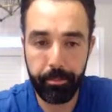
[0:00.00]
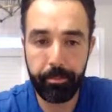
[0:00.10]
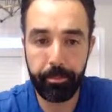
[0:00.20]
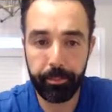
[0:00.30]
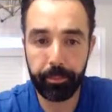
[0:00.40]

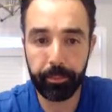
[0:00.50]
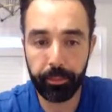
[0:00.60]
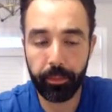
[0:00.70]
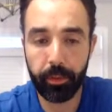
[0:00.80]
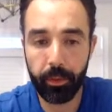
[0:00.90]
Very light
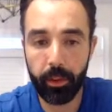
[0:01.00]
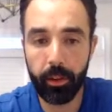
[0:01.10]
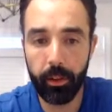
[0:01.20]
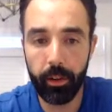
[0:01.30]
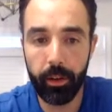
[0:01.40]
for a
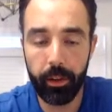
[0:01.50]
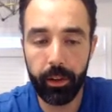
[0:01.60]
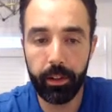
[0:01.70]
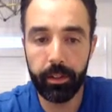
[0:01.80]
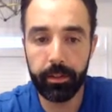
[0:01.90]
family cast for
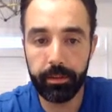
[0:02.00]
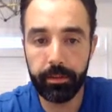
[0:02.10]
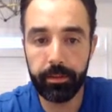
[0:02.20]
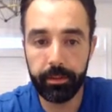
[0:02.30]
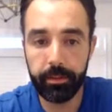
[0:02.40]
sure. Probably
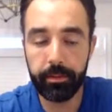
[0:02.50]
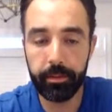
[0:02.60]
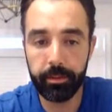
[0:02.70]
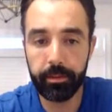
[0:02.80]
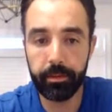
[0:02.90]
the
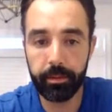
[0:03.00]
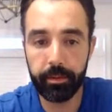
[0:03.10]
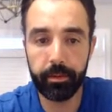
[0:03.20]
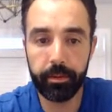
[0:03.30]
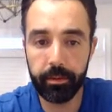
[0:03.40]
lightest I've ever
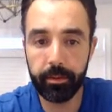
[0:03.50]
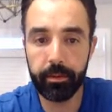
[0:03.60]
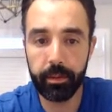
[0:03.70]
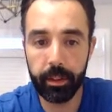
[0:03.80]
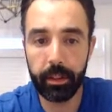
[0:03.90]
seen.
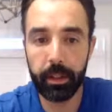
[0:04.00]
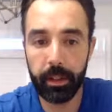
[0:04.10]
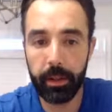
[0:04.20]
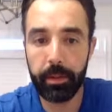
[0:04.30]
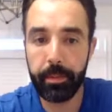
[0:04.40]

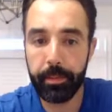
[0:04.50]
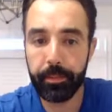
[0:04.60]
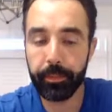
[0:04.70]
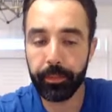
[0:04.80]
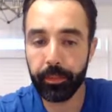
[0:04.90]
Definitely looks
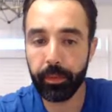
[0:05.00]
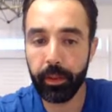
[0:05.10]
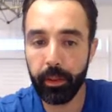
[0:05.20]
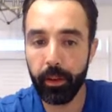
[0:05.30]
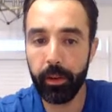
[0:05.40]
like an
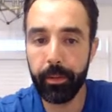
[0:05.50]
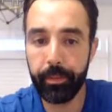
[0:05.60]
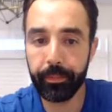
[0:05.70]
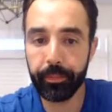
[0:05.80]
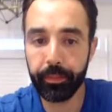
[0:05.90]
ex-bourbon, but
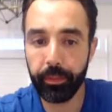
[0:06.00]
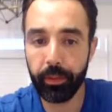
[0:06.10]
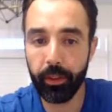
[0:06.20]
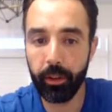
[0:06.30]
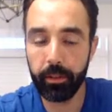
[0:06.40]

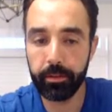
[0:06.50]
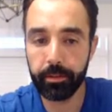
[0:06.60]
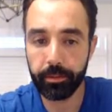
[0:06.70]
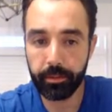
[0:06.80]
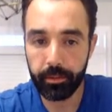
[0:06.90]
it
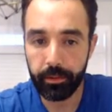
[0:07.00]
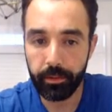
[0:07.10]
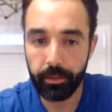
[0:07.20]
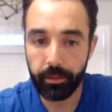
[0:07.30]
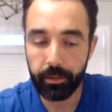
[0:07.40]
is
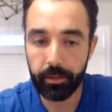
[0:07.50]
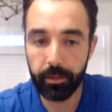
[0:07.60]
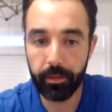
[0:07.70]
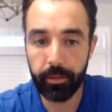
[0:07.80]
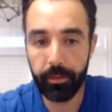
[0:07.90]

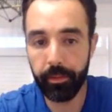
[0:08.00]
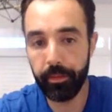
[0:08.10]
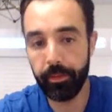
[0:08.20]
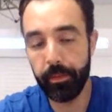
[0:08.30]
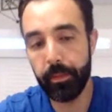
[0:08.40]

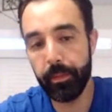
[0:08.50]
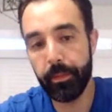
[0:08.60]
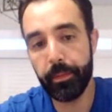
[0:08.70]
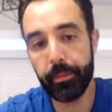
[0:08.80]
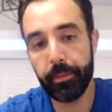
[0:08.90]
refill sherry
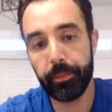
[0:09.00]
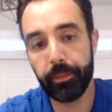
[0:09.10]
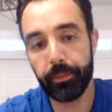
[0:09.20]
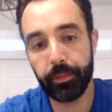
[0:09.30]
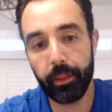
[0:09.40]
hogshead.
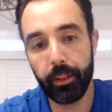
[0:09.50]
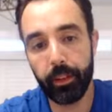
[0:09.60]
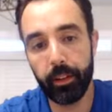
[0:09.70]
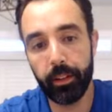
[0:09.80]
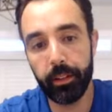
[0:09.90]

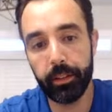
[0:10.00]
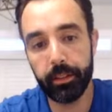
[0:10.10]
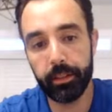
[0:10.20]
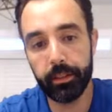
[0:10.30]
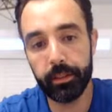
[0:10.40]

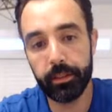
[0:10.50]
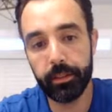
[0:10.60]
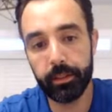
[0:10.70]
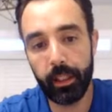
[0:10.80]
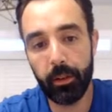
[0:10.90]

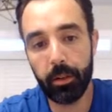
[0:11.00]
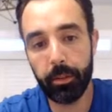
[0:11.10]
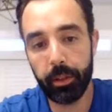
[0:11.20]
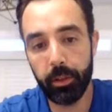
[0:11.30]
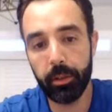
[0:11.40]
Kind of like
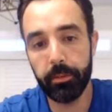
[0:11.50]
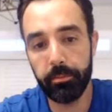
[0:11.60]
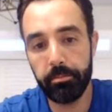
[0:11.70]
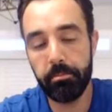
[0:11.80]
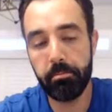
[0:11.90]
more the
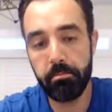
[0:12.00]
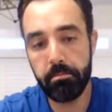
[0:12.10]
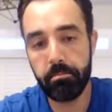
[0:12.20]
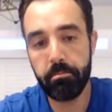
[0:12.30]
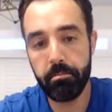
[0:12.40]
entry
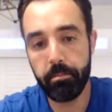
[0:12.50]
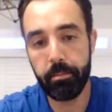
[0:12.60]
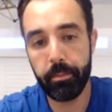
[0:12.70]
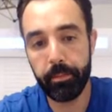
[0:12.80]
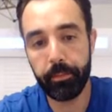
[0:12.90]

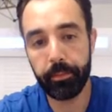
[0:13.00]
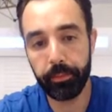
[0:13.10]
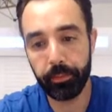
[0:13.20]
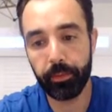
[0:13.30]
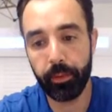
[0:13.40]
level
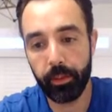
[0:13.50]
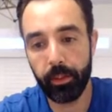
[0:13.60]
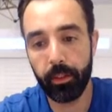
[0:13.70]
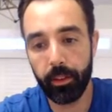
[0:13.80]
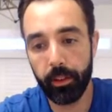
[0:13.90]
for
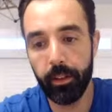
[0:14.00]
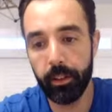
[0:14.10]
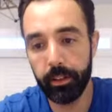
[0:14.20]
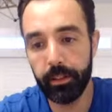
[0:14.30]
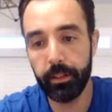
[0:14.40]
family casts,
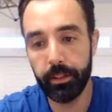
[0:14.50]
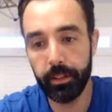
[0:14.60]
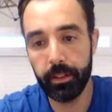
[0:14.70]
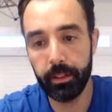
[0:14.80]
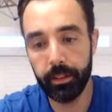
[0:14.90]
I
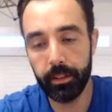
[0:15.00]
suppose.